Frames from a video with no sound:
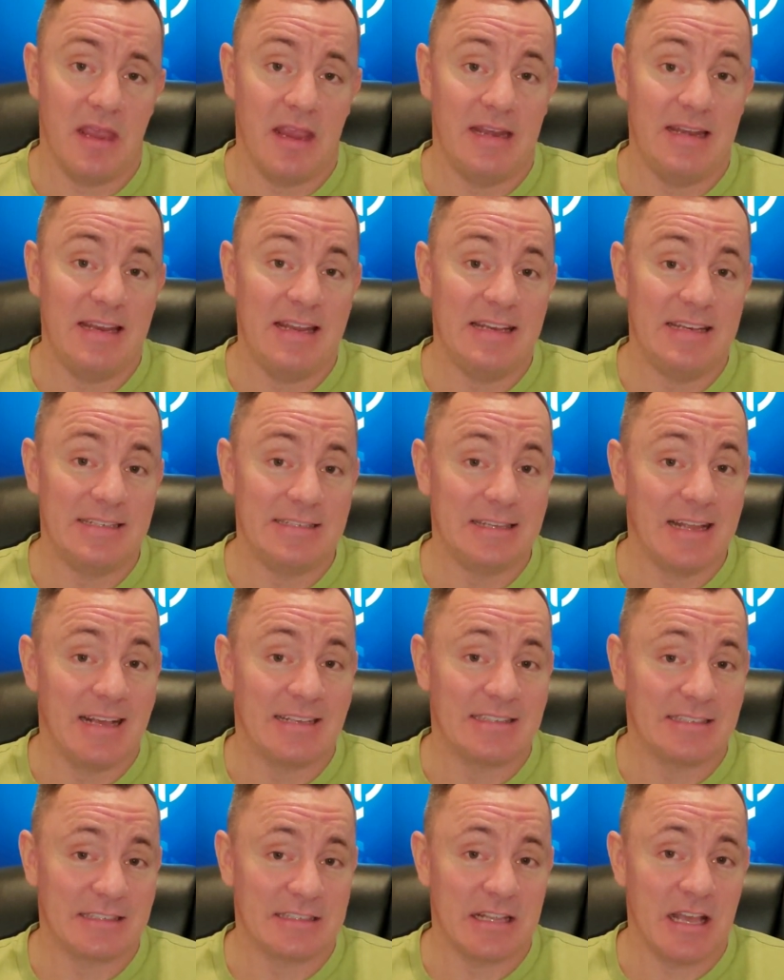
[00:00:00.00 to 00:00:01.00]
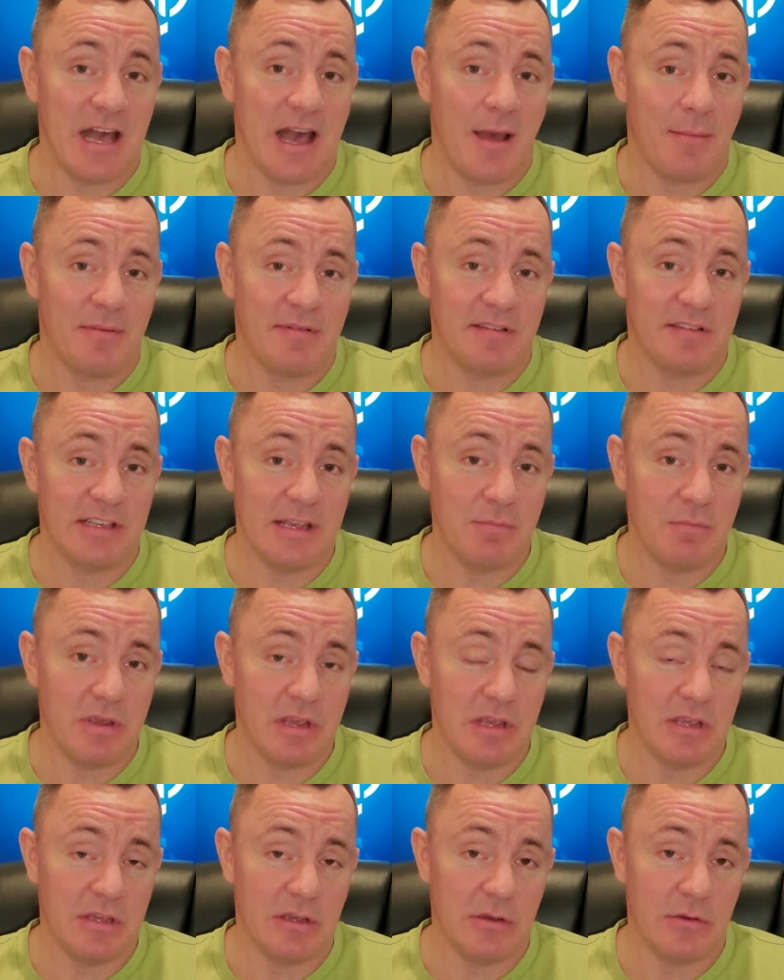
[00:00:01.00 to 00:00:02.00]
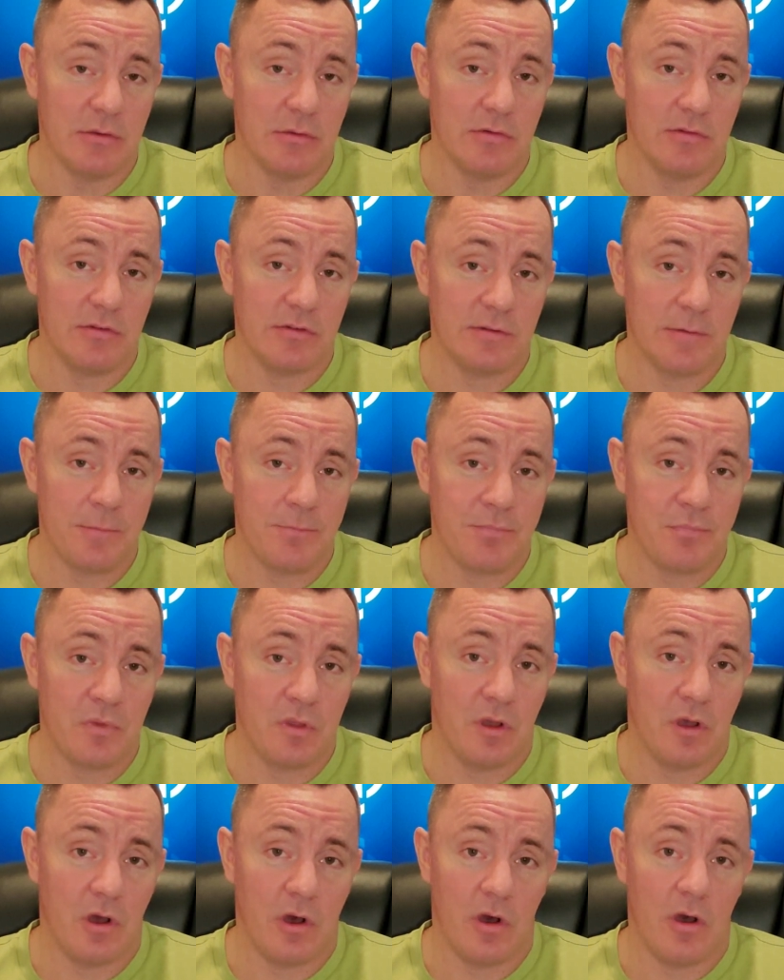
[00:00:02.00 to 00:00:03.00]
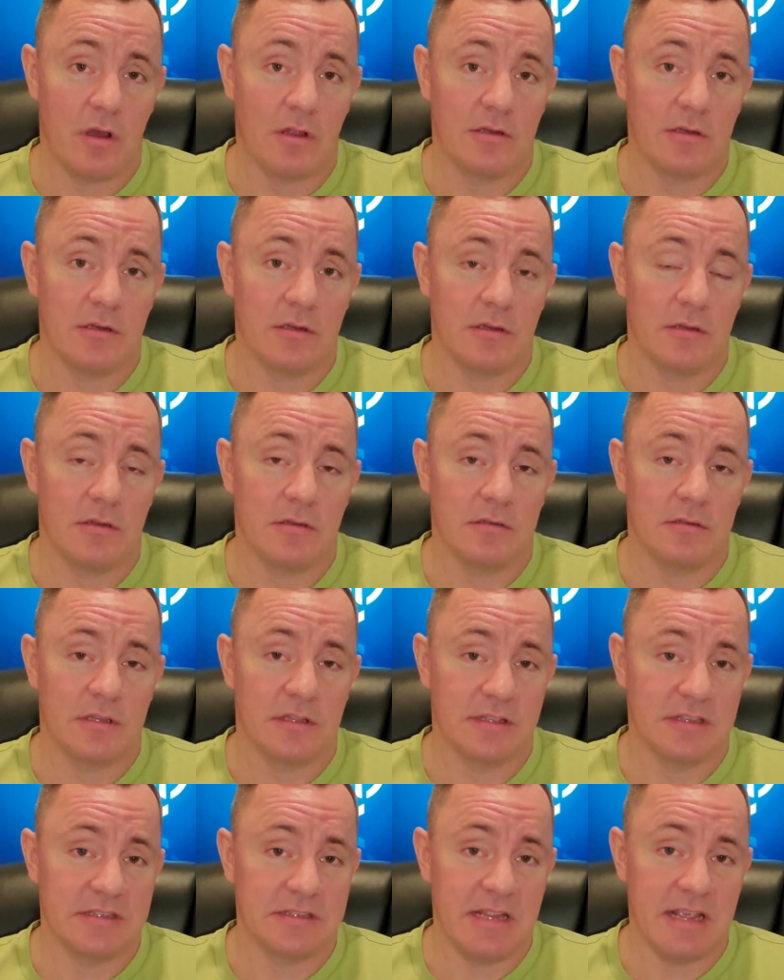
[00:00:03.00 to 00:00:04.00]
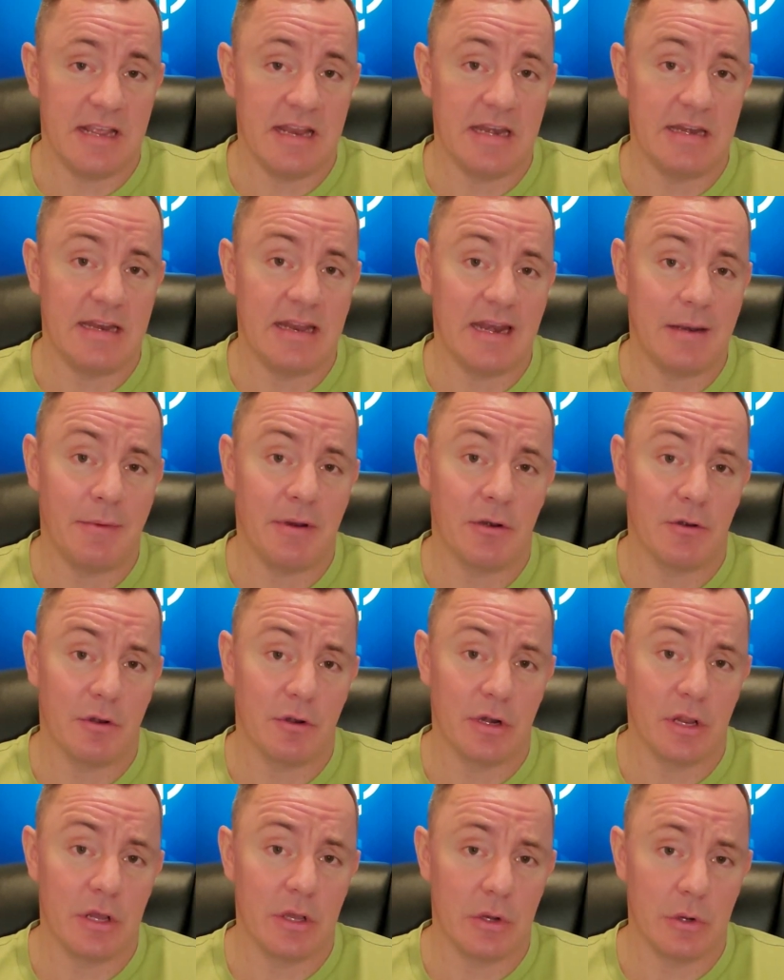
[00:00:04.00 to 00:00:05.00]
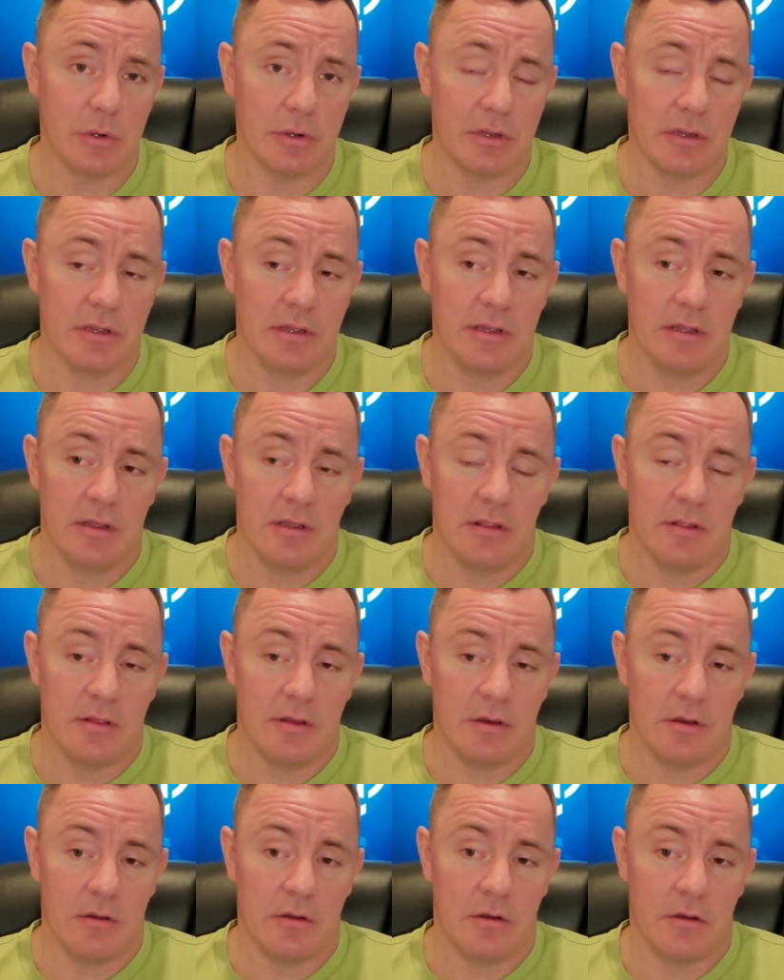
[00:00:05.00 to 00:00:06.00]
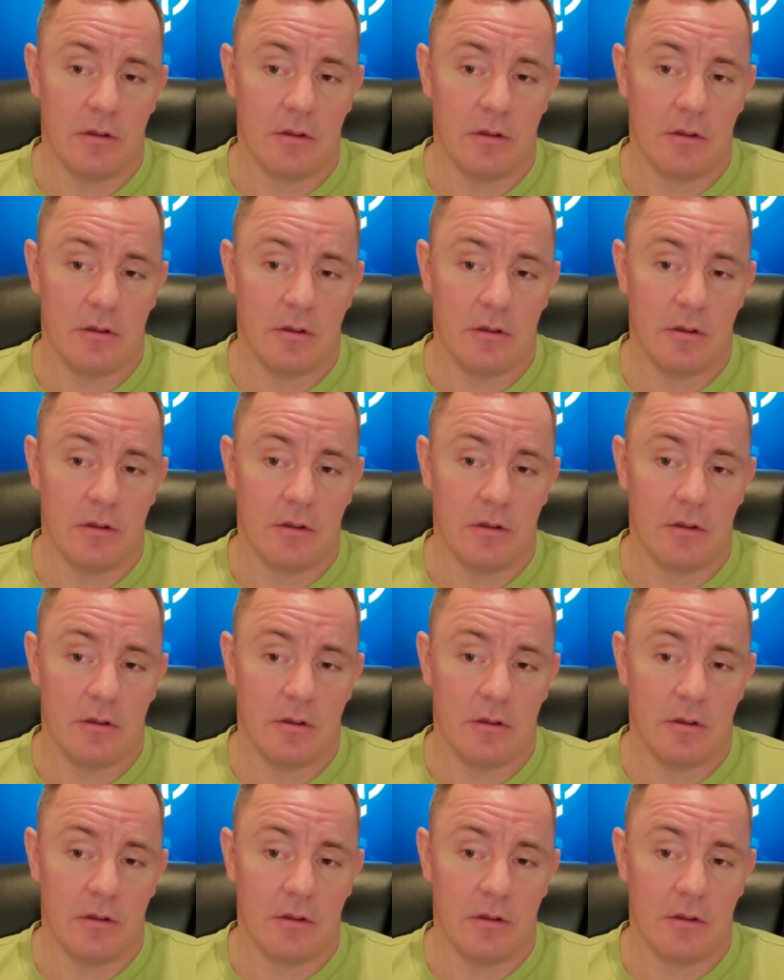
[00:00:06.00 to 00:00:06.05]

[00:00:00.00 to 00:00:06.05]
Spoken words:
any desktop CPUs on to the 10 nanometer node. There